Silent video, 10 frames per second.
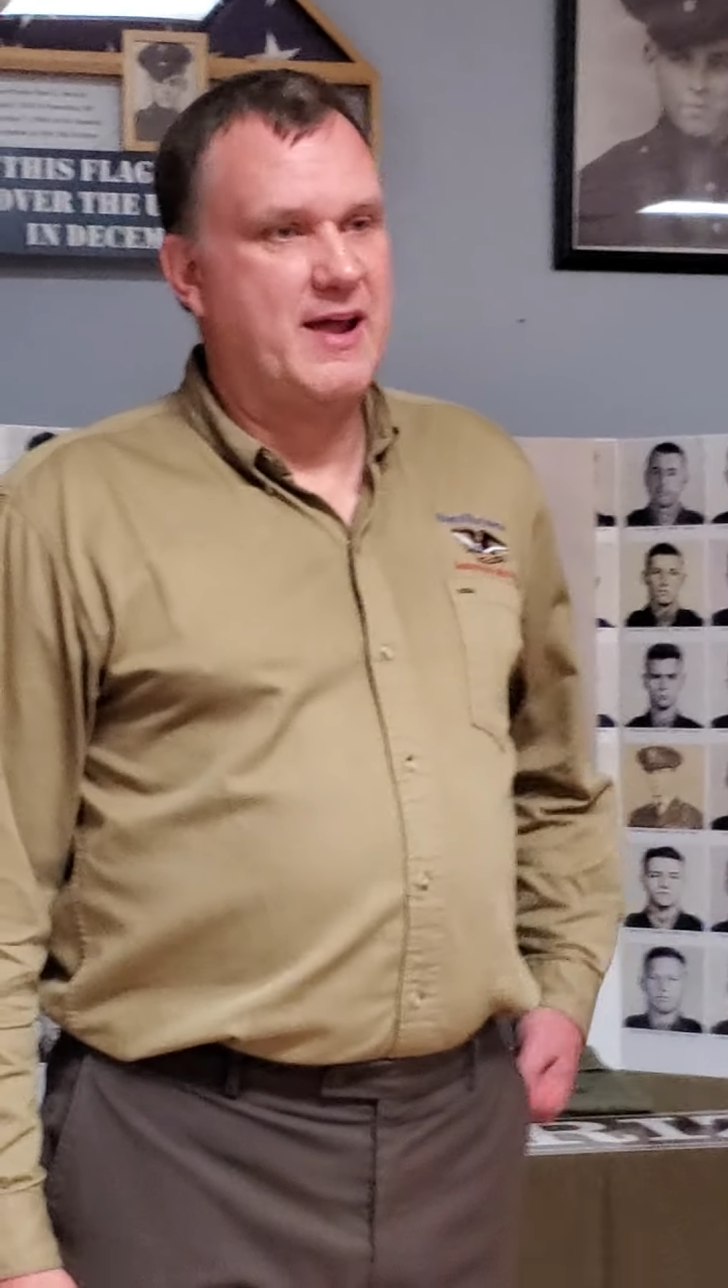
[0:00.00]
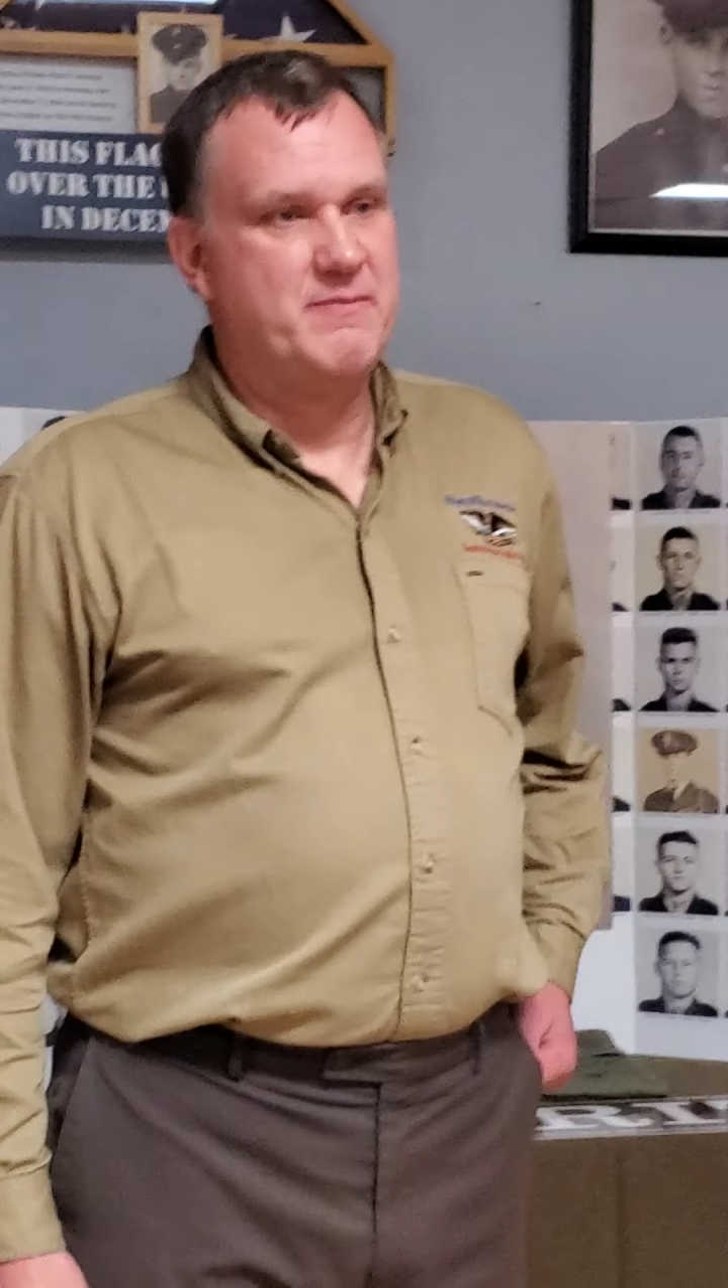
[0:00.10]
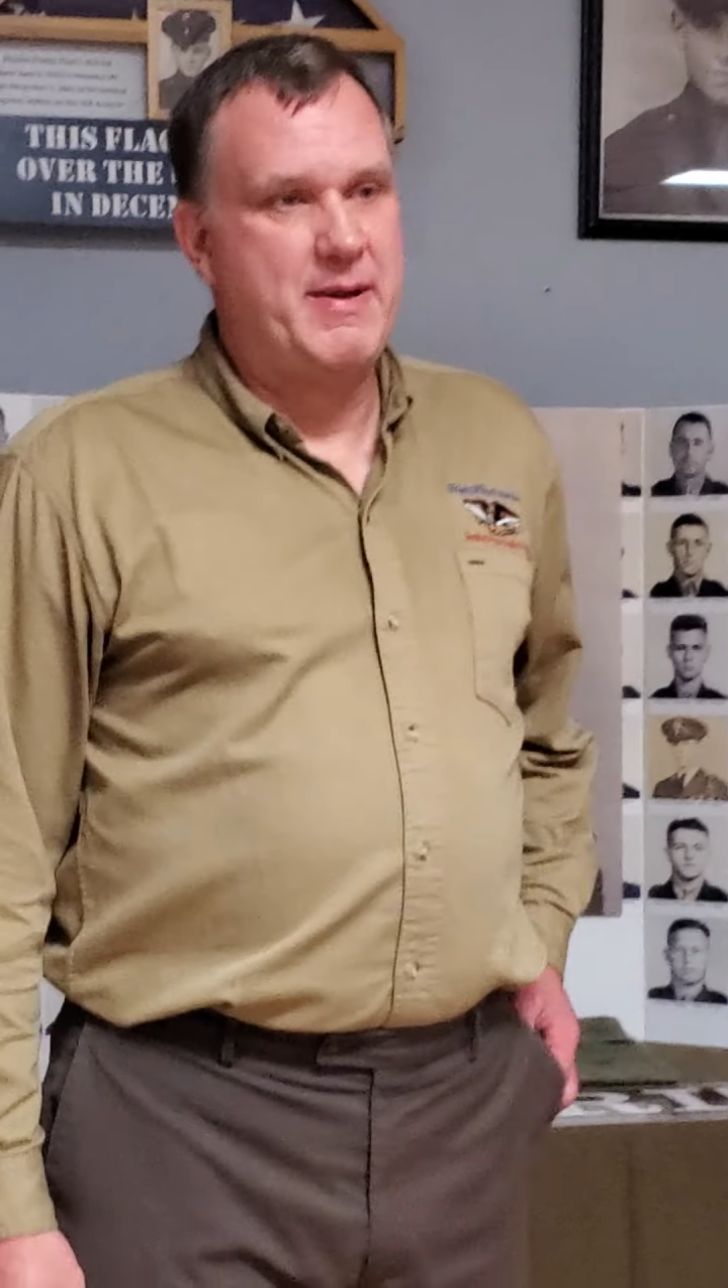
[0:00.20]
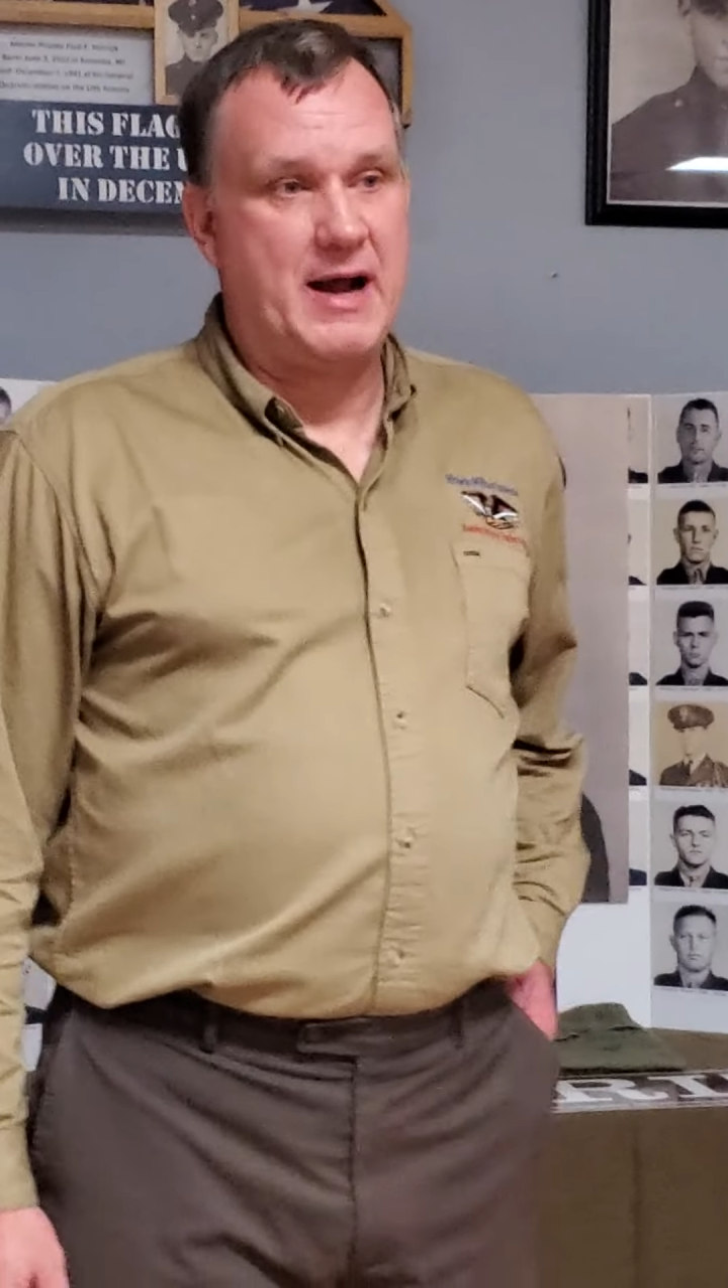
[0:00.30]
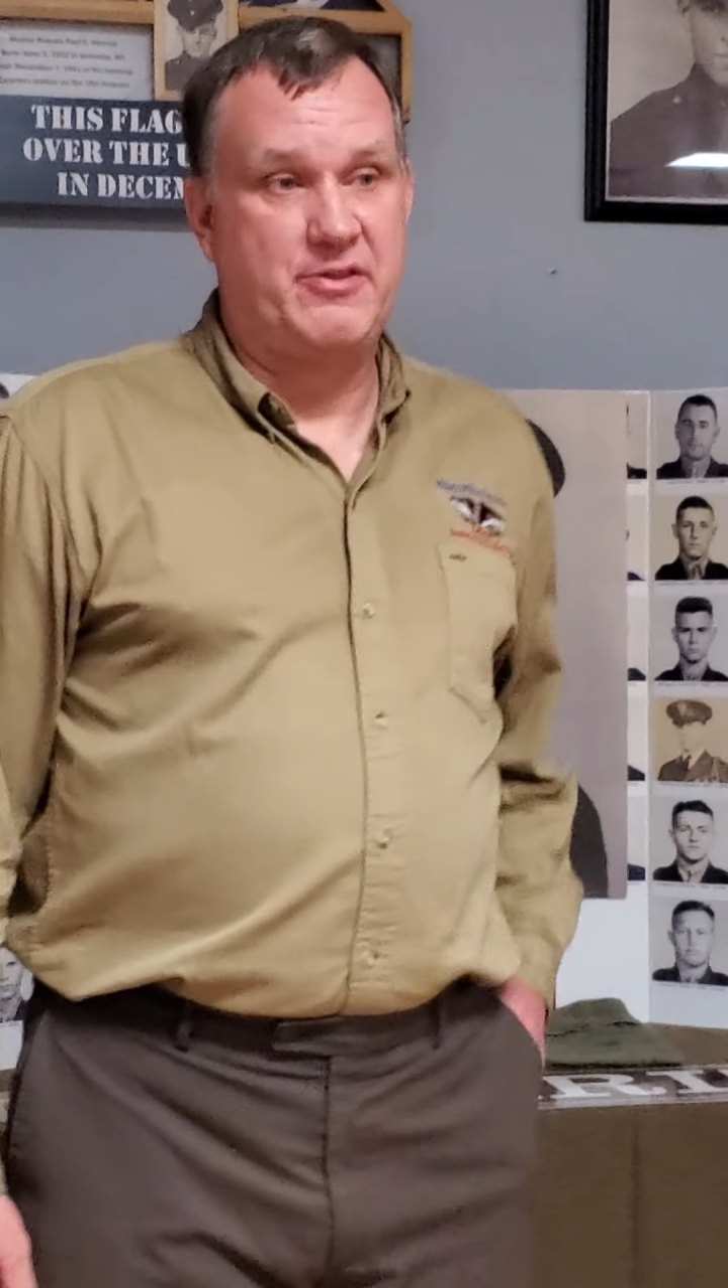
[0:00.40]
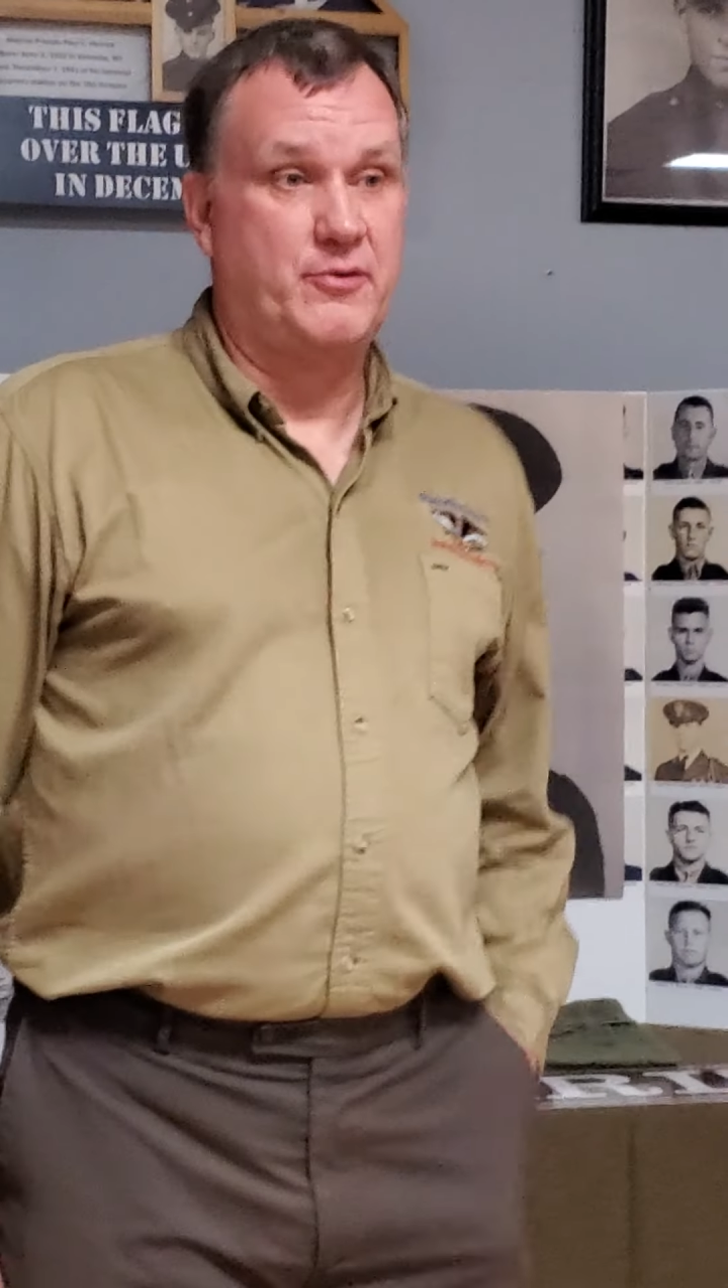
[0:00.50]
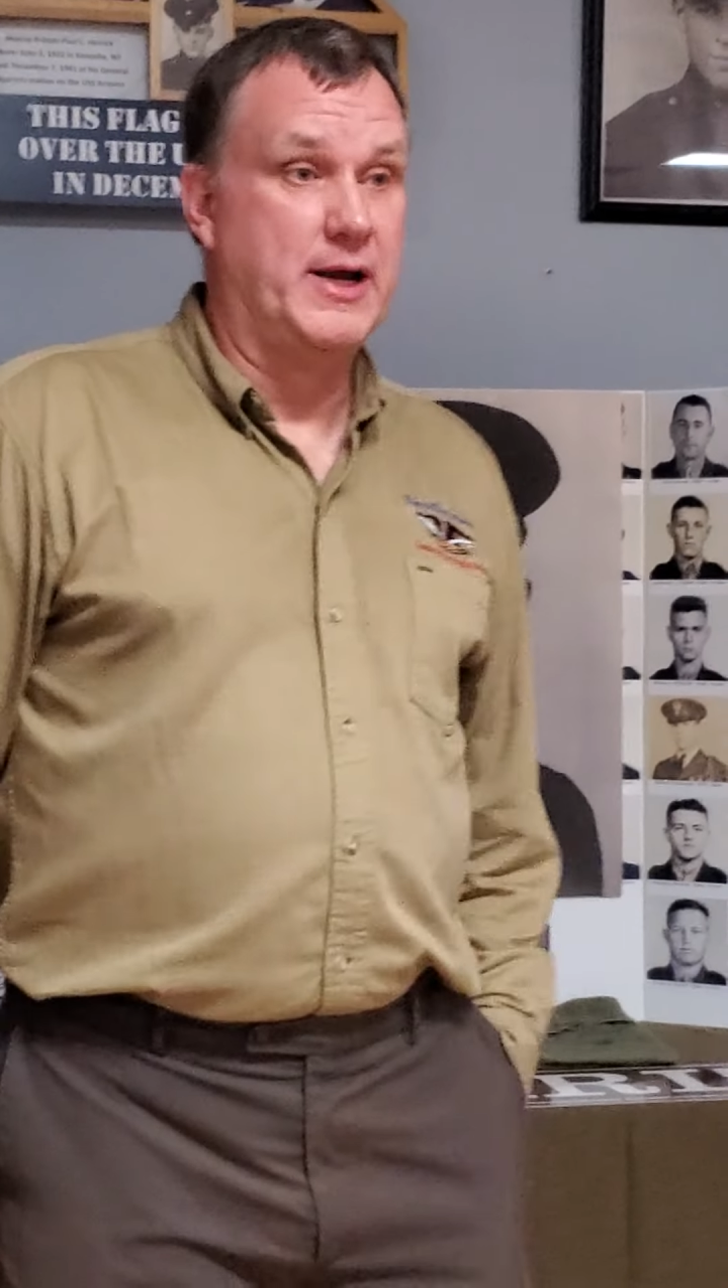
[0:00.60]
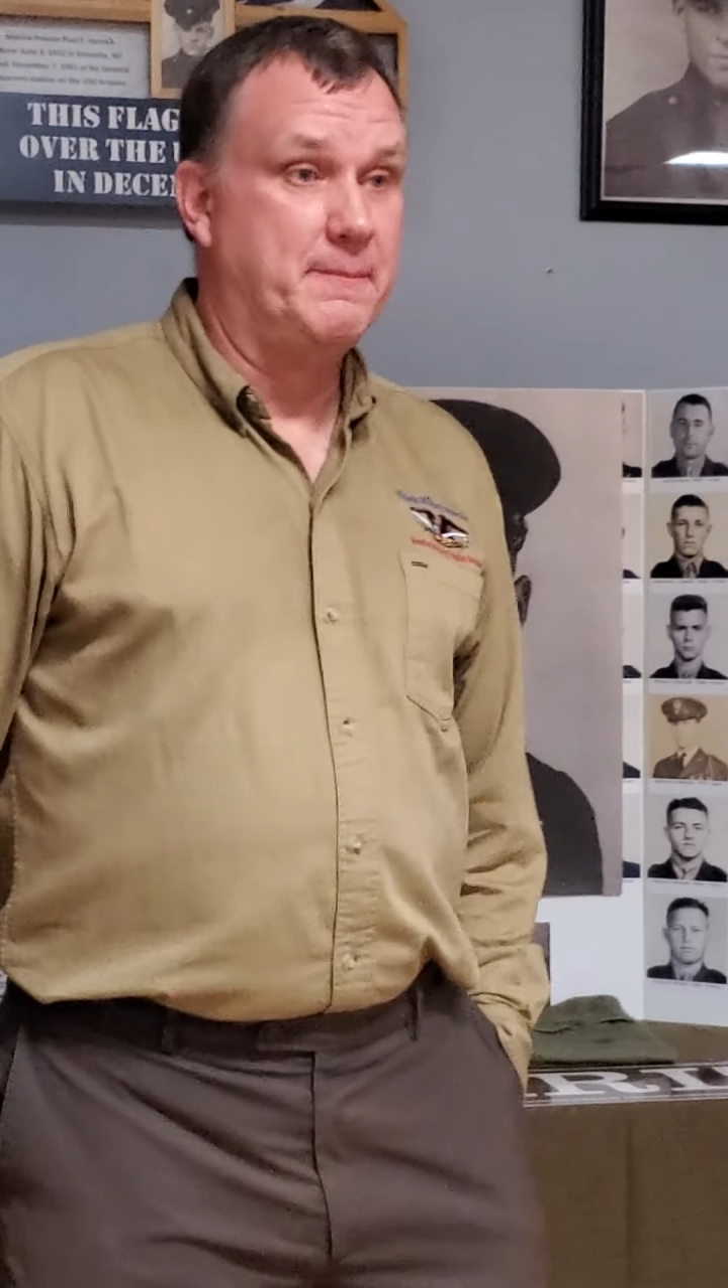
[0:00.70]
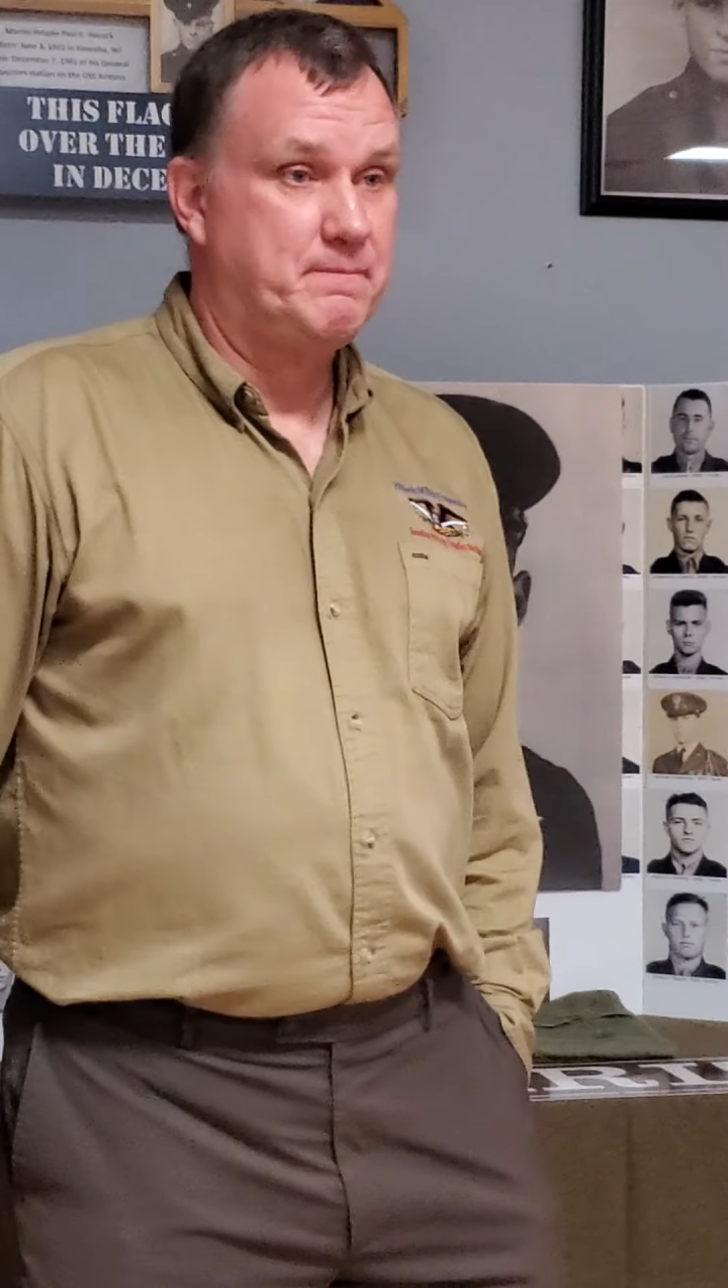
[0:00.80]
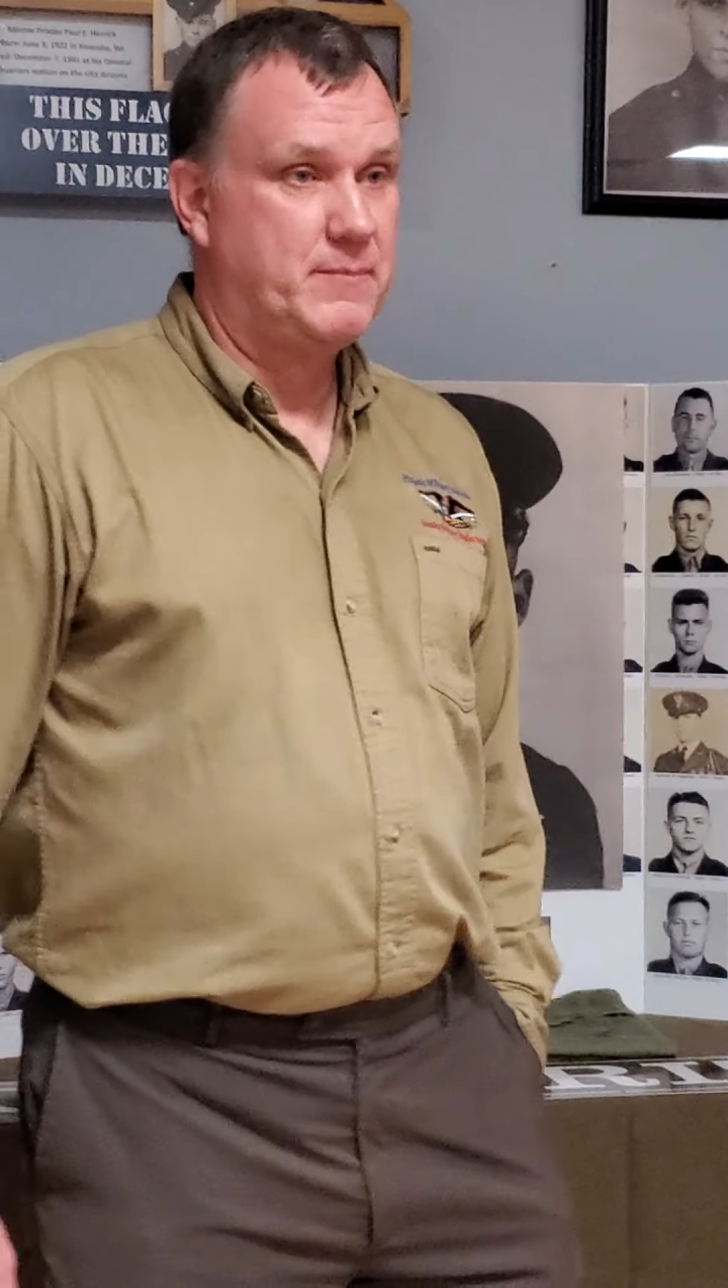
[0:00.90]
gave him back three.